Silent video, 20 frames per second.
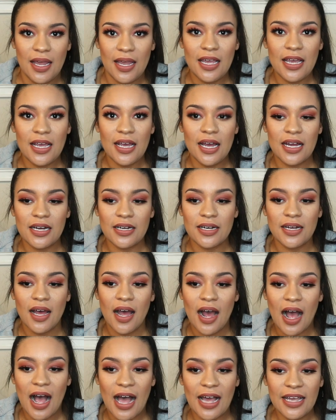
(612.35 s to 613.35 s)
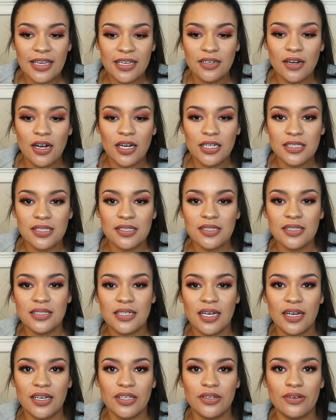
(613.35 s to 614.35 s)
And I can honestly
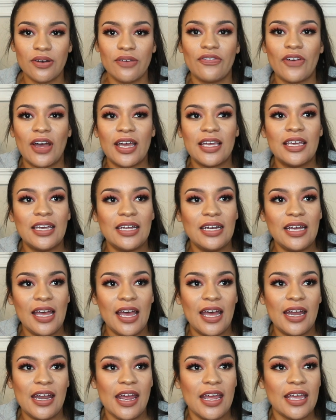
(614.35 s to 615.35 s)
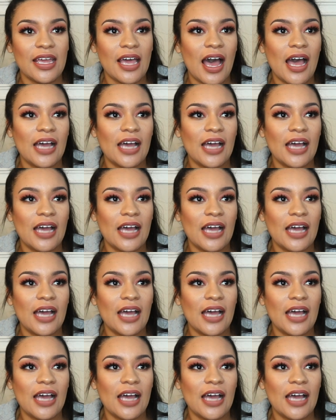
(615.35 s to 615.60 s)
tell you, if I get a headache,